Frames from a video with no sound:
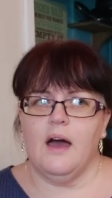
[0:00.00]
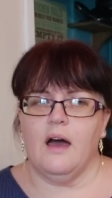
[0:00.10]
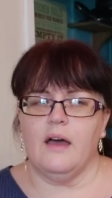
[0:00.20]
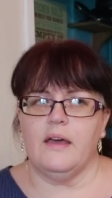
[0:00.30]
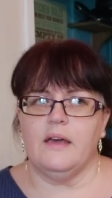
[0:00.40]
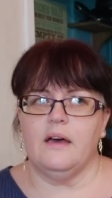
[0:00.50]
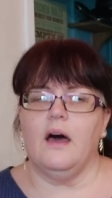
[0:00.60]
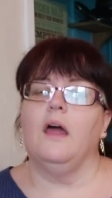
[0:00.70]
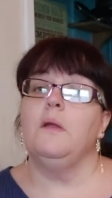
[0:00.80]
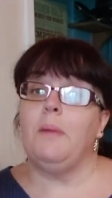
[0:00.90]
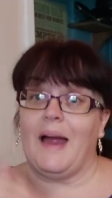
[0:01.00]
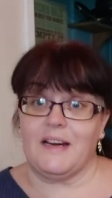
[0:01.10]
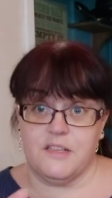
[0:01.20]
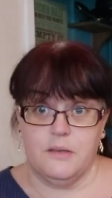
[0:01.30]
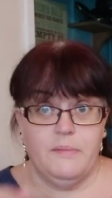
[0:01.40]
I
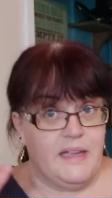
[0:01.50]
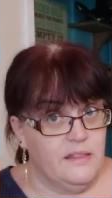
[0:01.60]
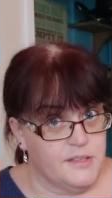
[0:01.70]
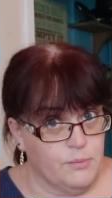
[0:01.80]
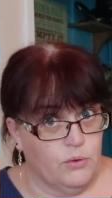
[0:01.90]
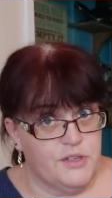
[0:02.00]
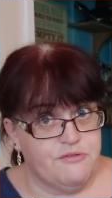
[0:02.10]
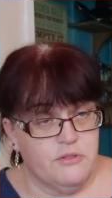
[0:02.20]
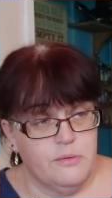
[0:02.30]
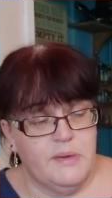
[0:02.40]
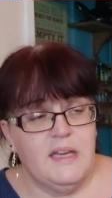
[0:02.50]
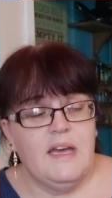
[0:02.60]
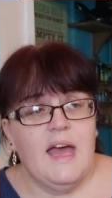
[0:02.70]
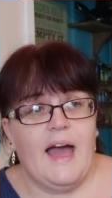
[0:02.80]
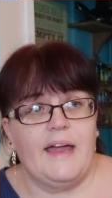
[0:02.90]
unpacked them in the smallest room
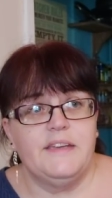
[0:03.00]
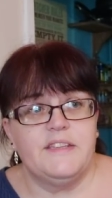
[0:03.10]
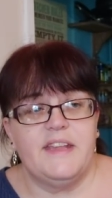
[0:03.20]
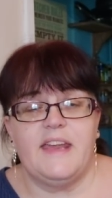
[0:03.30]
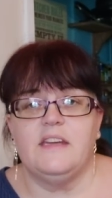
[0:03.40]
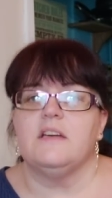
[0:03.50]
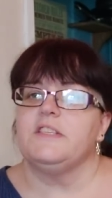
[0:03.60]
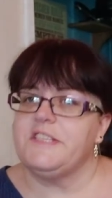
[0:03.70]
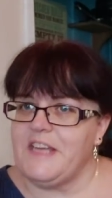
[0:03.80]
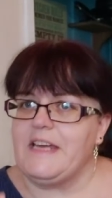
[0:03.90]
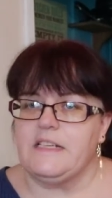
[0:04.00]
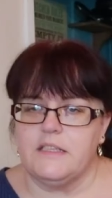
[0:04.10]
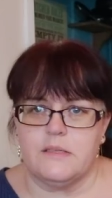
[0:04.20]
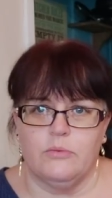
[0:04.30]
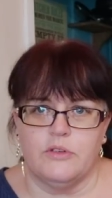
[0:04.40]
and then stayed in
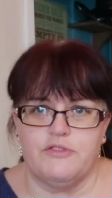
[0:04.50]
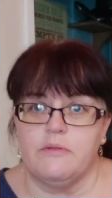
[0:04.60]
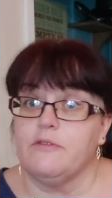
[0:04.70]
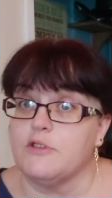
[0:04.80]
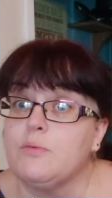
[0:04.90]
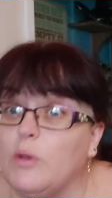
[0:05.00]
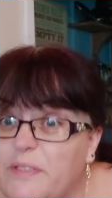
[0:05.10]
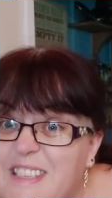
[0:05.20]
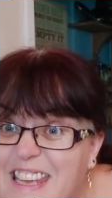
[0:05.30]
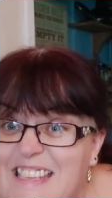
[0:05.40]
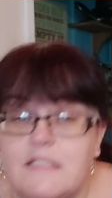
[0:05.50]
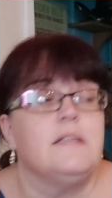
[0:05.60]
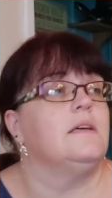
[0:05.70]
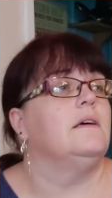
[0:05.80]
the smallest room for a small visit.